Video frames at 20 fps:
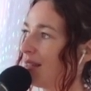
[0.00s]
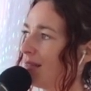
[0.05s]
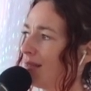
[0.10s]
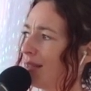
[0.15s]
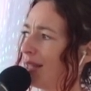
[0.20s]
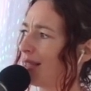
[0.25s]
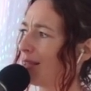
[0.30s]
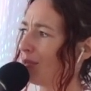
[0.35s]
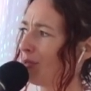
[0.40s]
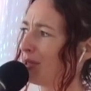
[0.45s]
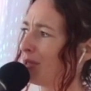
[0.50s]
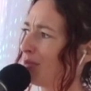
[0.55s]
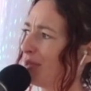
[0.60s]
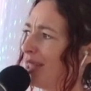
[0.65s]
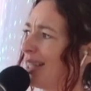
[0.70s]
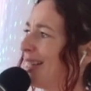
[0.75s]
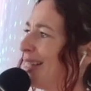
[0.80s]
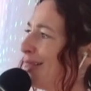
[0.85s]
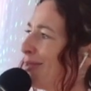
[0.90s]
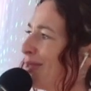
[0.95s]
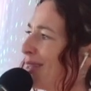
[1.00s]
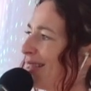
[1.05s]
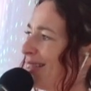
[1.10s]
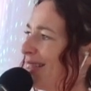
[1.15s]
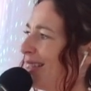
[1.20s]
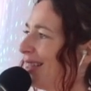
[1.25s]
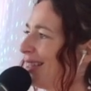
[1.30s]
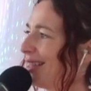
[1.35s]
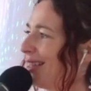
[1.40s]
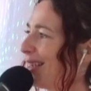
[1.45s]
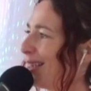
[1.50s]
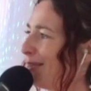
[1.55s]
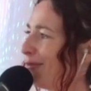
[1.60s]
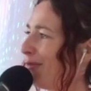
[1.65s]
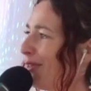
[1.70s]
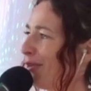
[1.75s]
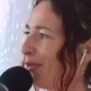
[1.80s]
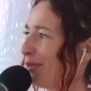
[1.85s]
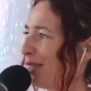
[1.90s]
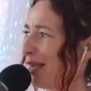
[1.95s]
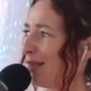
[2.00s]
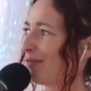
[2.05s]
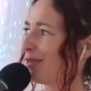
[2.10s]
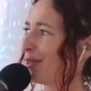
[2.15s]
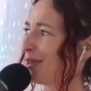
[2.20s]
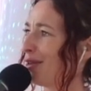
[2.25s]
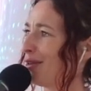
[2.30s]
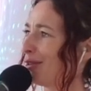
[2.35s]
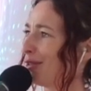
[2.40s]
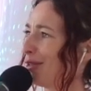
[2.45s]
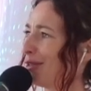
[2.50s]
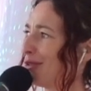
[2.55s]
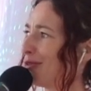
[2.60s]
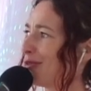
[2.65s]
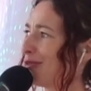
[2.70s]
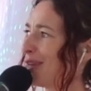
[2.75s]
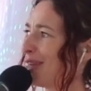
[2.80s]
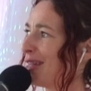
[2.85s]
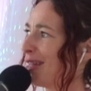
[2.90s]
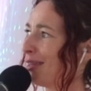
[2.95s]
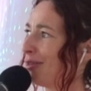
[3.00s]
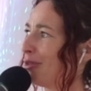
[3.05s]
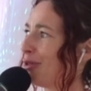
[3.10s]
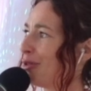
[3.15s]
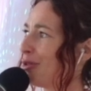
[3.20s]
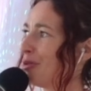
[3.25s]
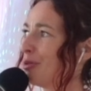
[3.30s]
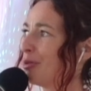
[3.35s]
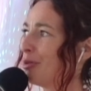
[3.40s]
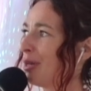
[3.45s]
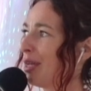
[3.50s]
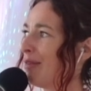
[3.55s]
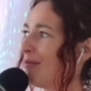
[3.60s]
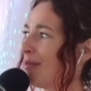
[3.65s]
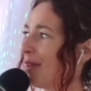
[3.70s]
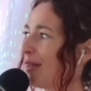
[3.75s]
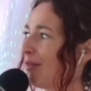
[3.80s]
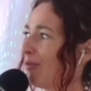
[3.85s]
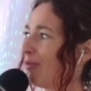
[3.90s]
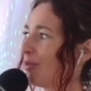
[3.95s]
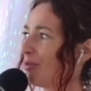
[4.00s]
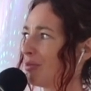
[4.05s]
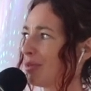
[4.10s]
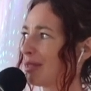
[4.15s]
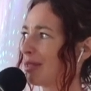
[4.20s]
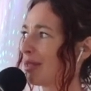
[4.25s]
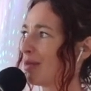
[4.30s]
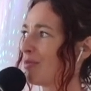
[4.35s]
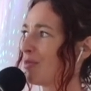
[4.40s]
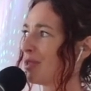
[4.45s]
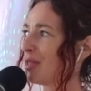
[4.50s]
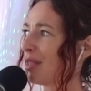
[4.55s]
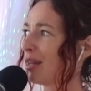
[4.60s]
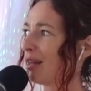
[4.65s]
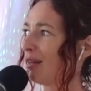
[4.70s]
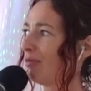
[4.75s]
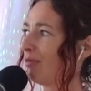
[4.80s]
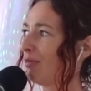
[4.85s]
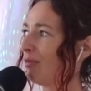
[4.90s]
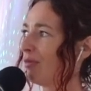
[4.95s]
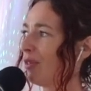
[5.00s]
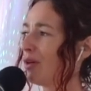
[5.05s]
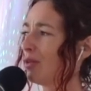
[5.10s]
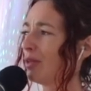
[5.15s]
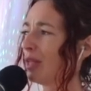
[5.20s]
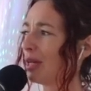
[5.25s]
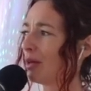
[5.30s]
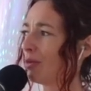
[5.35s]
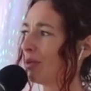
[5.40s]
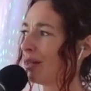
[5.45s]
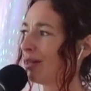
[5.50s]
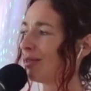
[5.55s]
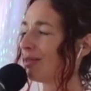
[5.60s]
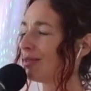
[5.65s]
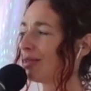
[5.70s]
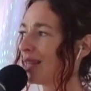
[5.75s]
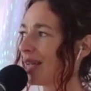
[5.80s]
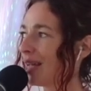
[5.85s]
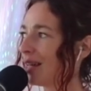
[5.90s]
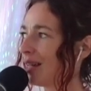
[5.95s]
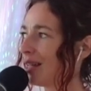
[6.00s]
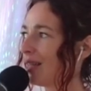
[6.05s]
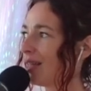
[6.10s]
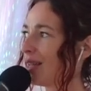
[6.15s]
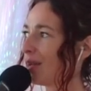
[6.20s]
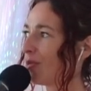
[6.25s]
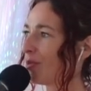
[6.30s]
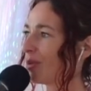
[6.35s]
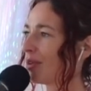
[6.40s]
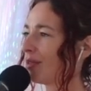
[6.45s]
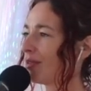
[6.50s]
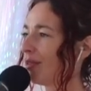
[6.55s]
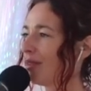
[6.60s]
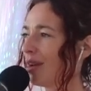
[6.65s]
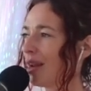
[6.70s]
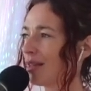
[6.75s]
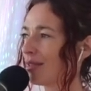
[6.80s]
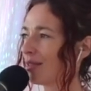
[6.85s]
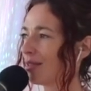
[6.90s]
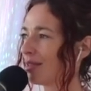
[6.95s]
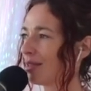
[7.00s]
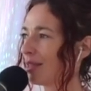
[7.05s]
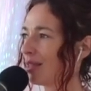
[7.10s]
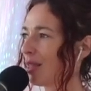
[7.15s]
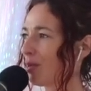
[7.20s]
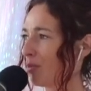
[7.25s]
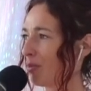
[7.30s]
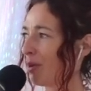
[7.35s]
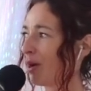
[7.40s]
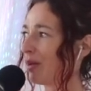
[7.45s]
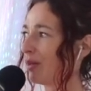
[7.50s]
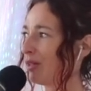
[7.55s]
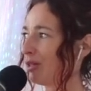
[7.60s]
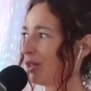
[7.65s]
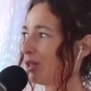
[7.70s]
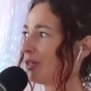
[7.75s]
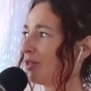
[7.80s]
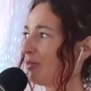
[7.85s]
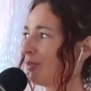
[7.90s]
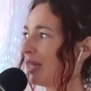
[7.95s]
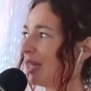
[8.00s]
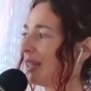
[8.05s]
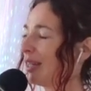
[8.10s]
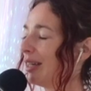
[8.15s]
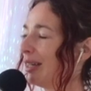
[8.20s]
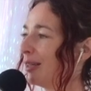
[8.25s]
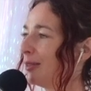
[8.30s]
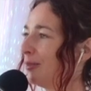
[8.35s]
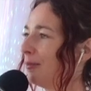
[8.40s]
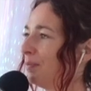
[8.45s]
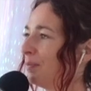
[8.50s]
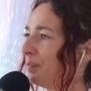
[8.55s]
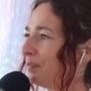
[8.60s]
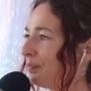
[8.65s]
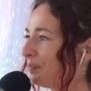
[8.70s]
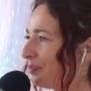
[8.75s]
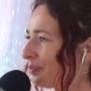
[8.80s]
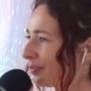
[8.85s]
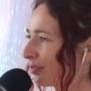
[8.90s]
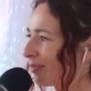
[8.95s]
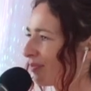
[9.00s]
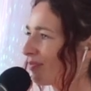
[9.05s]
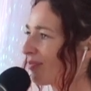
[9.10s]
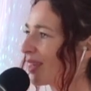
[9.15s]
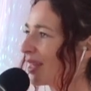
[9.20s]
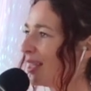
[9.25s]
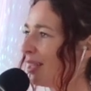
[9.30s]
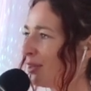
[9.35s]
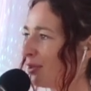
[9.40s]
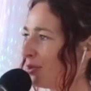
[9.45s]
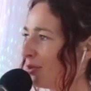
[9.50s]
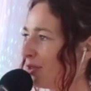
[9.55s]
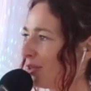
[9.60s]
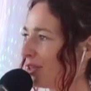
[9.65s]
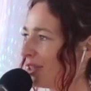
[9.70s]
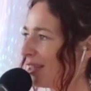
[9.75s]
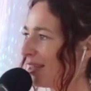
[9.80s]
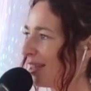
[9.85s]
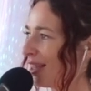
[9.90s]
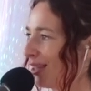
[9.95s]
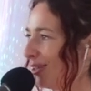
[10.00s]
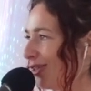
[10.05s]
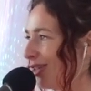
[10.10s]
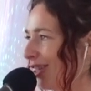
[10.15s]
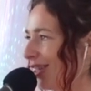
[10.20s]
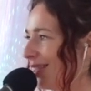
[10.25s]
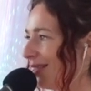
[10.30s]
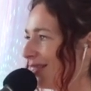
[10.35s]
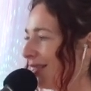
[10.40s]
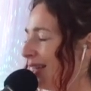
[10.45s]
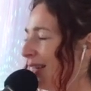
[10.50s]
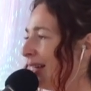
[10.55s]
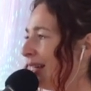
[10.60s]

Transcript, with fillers: Like there wasn't really anyone that I felt safe to talk to. And then two, even if it was someone that I felt like would understand it, they weren't necessarily, they would probably judge me, you know? Like, who does she think she is?